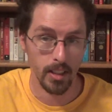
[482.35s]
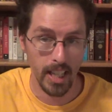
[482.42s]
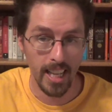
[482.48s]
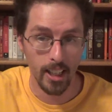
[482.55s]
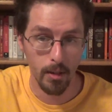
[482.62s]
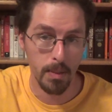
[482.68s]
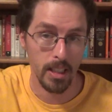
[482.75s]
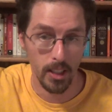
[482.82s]
been,
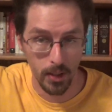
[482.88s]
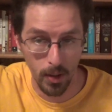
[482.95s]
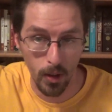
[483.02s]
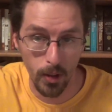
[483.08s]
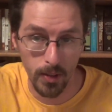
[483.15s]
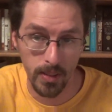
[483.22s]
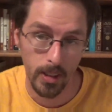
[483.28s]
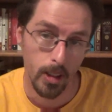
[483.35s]
that could be its
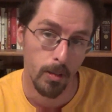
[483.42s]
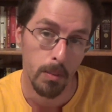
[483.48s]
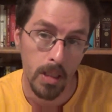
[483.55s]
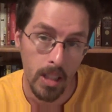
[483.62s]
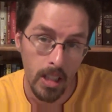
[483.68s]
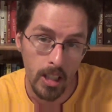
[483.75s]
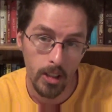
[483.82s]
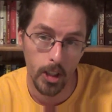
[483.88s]
own film,
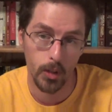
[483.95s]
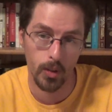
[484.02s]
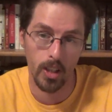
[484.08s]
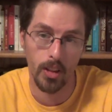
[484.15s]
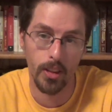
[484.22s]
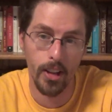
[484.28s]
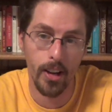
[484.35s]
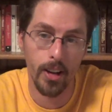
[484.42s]
just
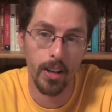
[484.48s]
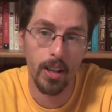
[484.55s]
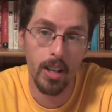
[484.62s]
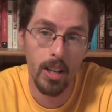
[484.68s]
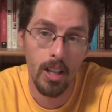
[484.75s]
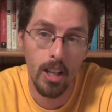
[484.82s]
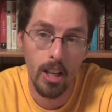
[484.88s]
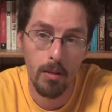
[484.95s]
right there.
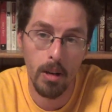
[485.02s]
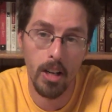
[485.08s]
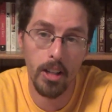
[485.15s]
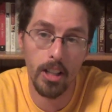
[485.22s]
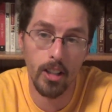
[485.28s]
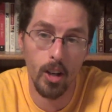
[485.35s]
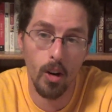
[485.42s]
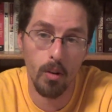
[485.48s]
But I
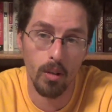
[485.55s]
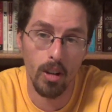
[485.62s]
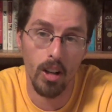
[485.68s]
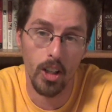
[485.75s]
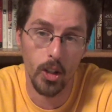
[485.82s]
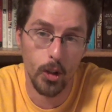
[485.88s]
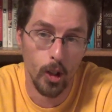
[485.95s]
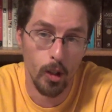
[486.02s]
think
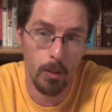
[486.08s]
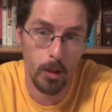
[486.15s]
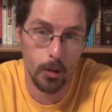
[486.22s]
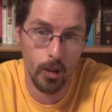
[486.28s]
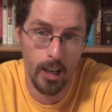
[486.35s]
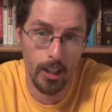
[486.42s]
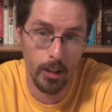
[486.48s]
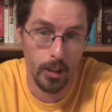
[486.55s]
overall this film is rather